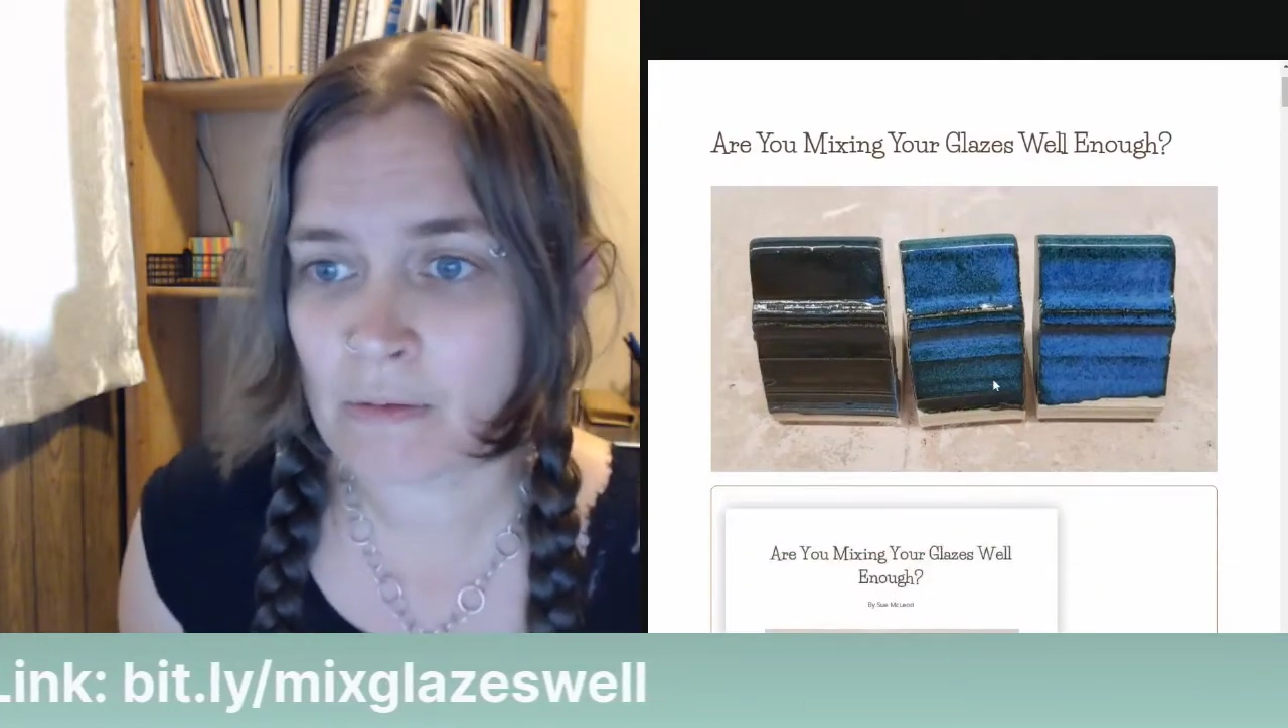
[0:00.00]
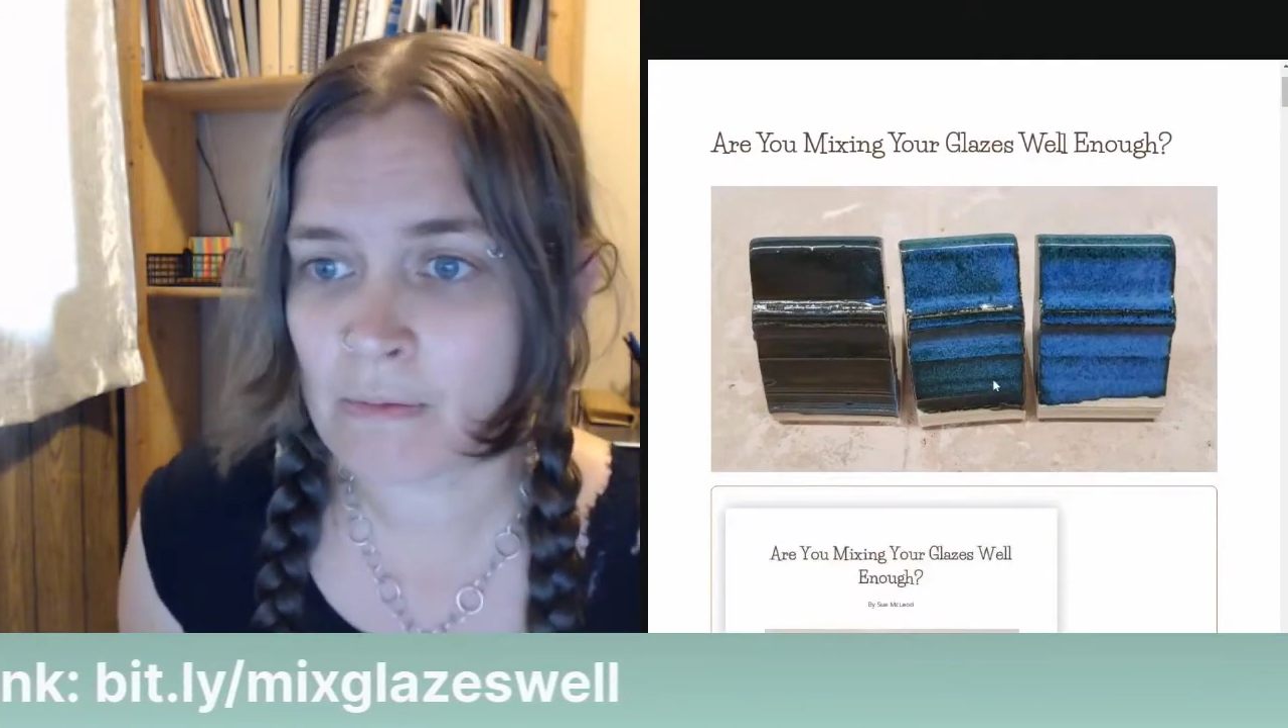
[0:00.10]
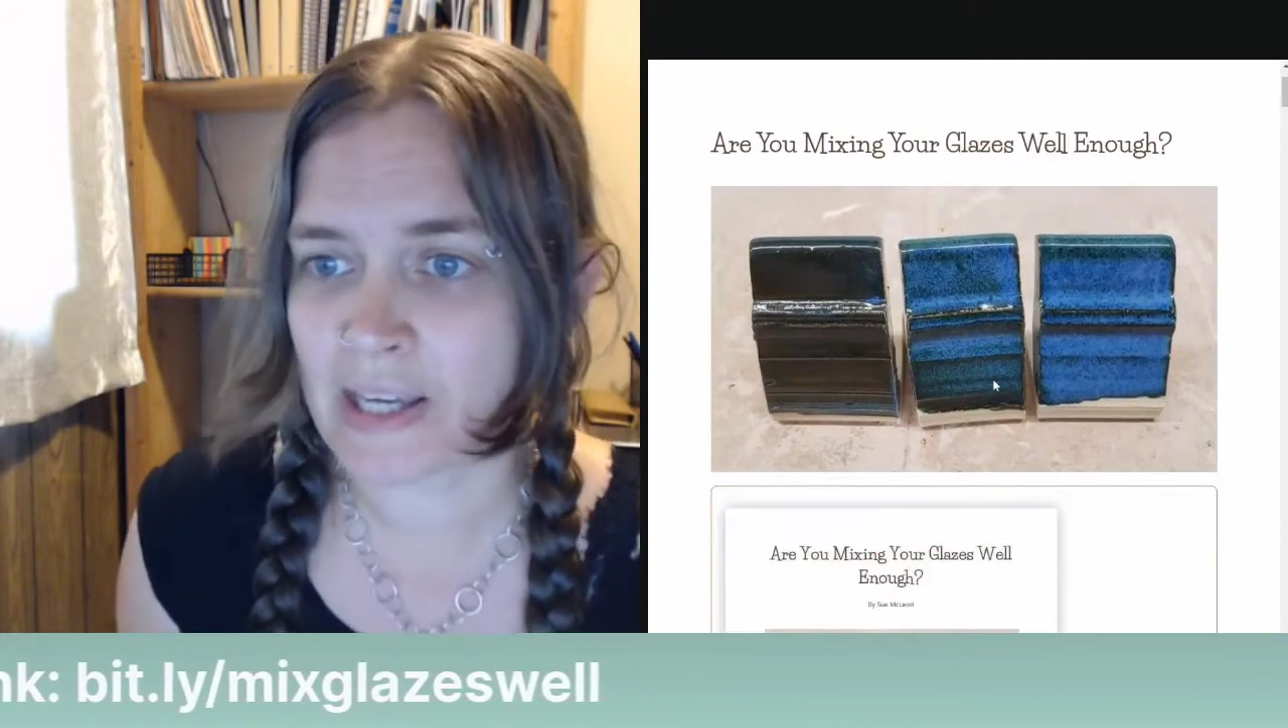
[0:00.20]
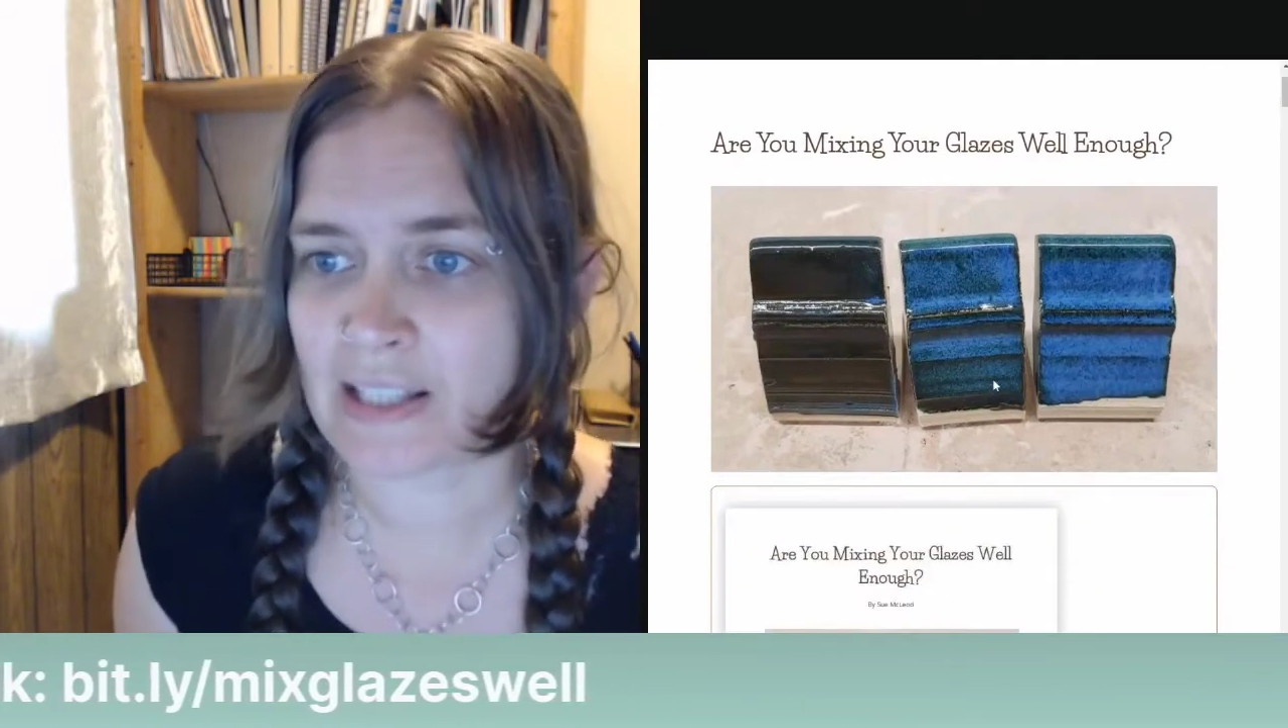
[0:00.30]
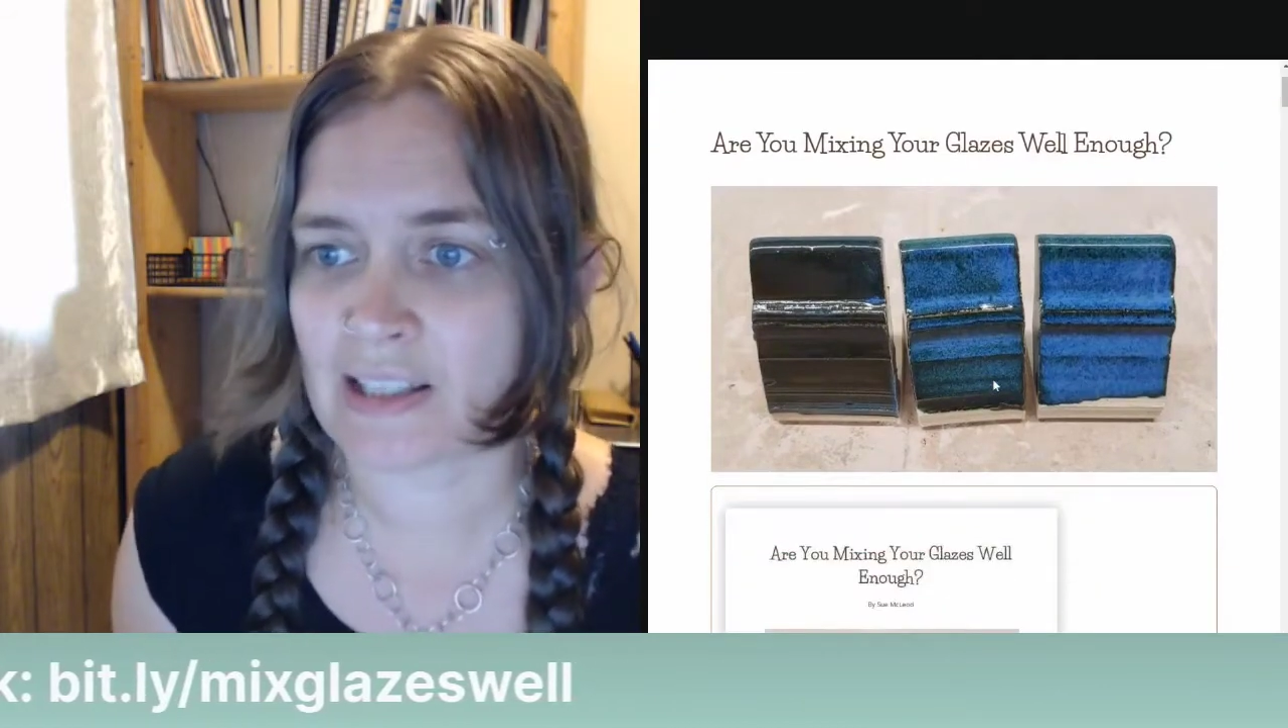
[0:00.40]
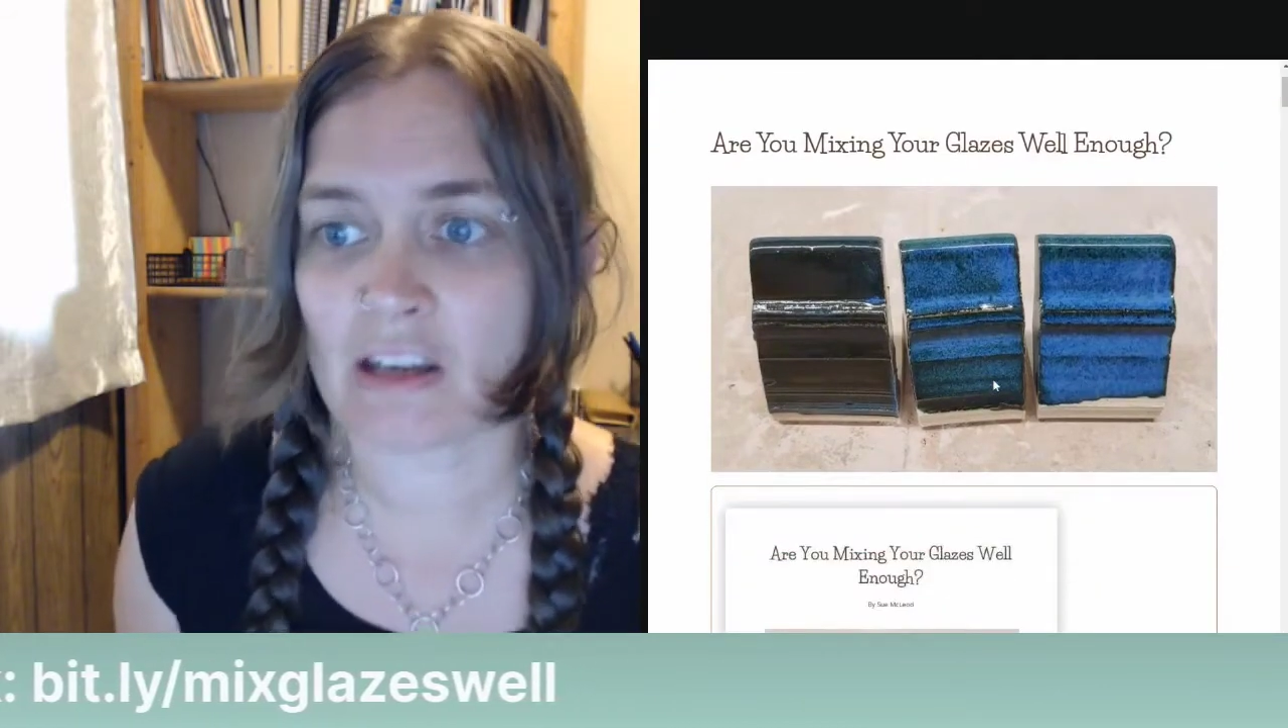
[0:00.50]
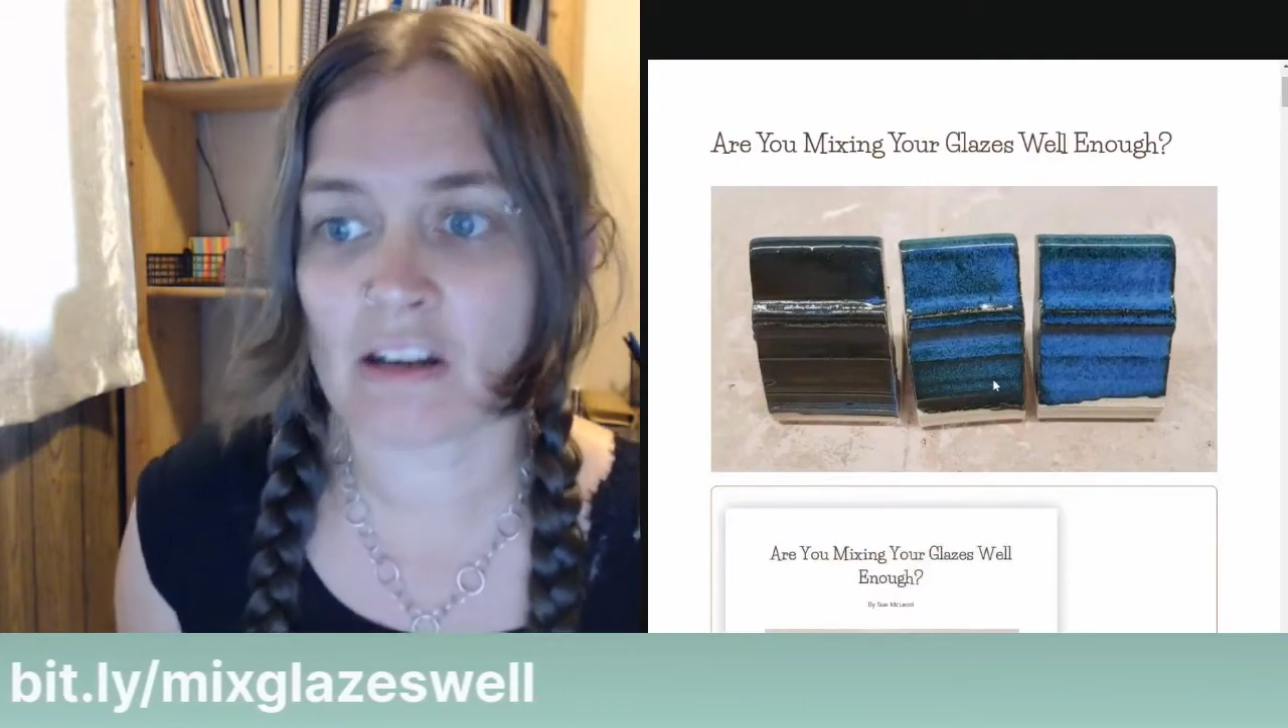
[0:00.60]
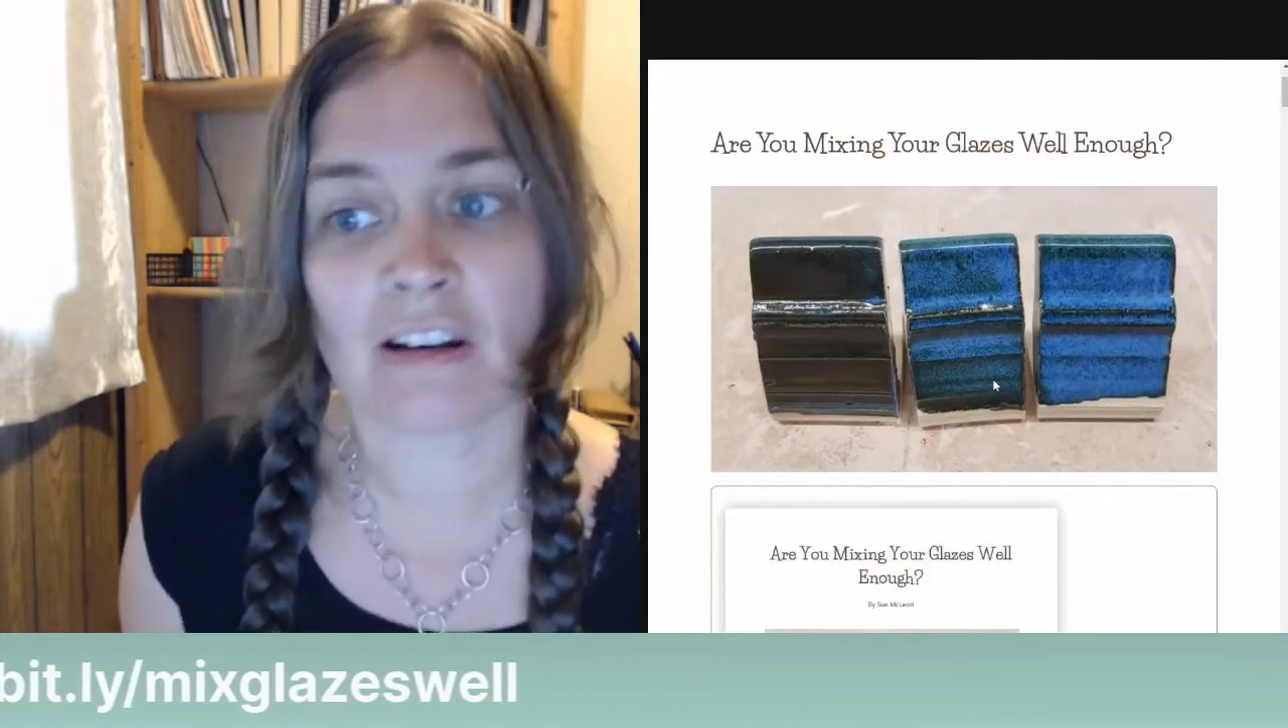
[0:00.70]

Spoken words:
mixing your